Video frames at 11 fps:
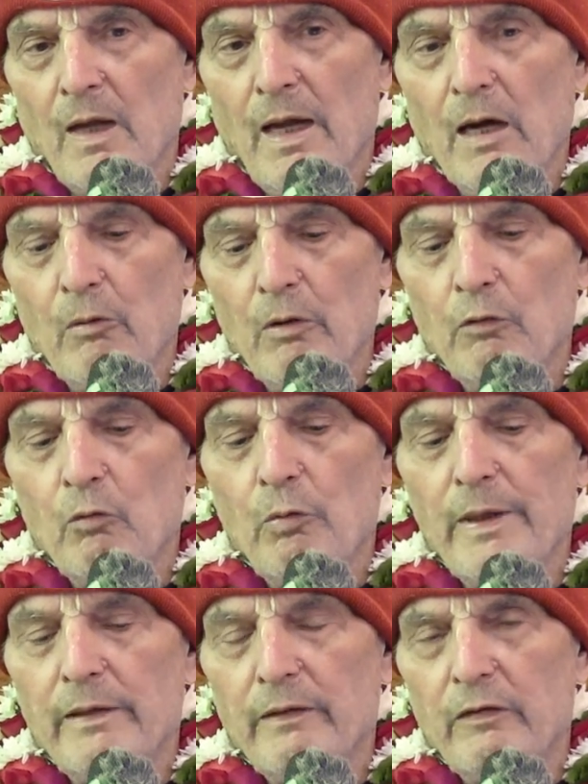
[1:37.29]
However,
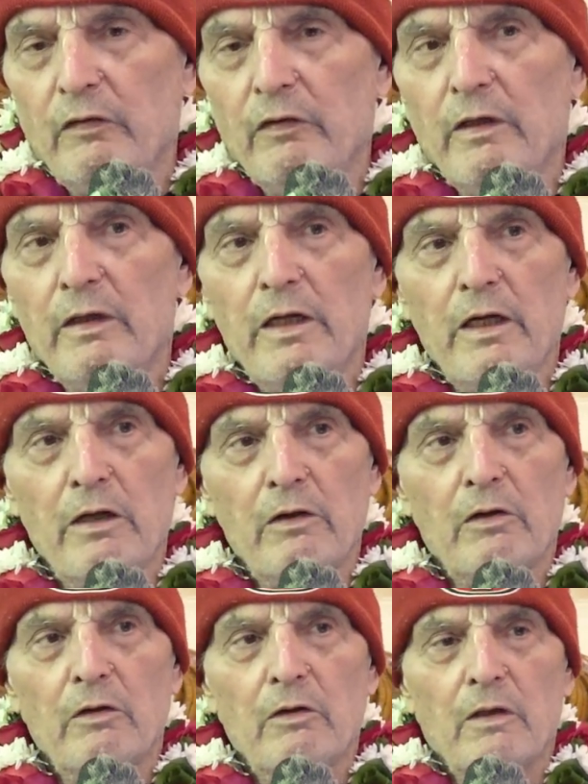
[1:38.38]
we can see
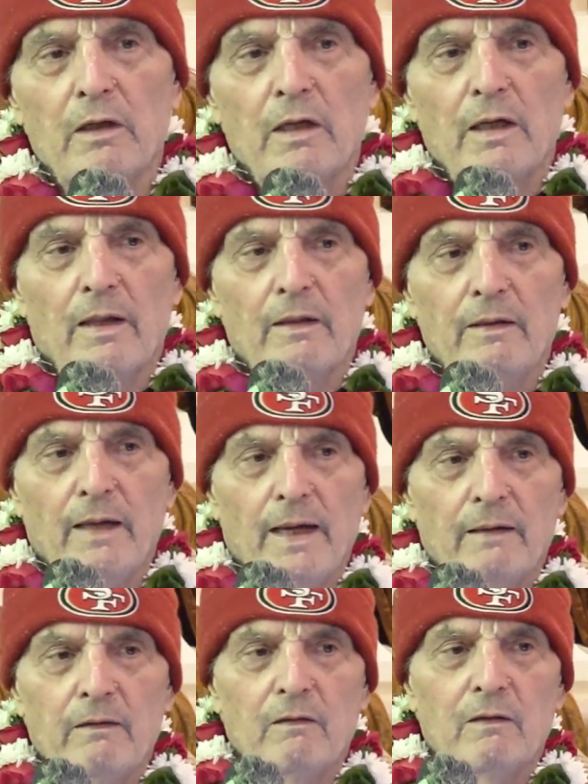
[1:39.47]
here
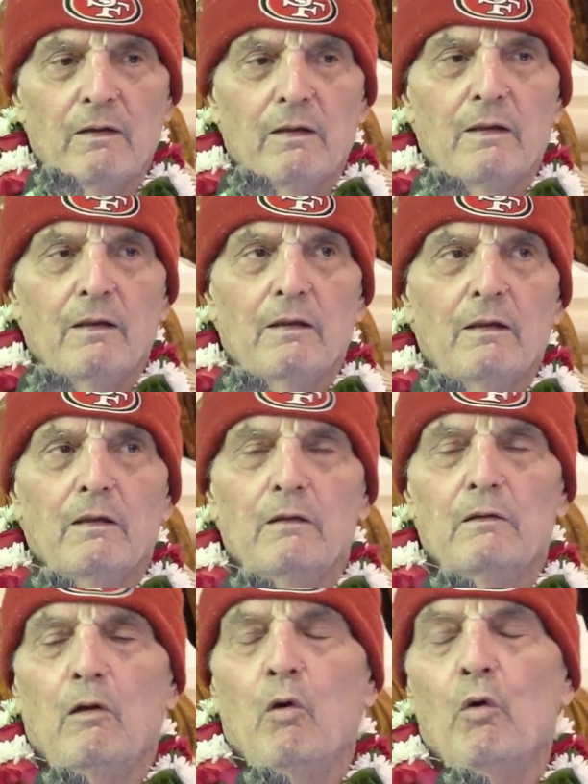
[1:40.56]
that
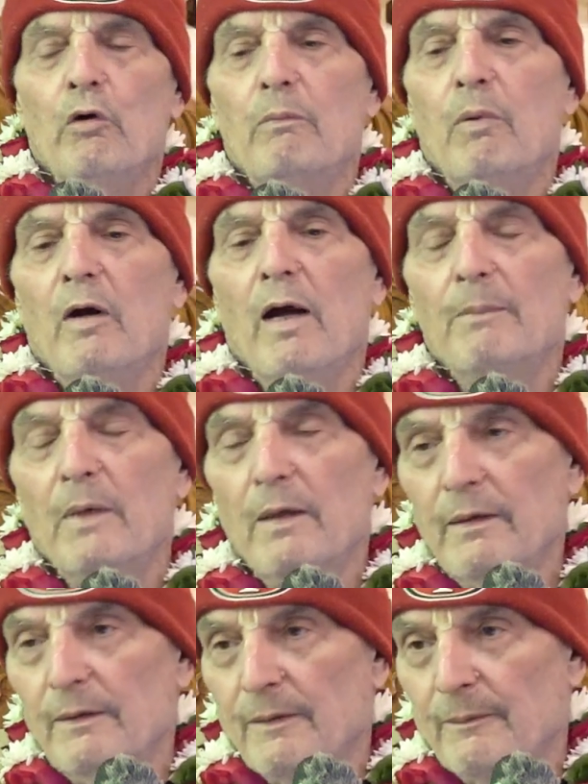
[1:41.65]
Lord Brahma,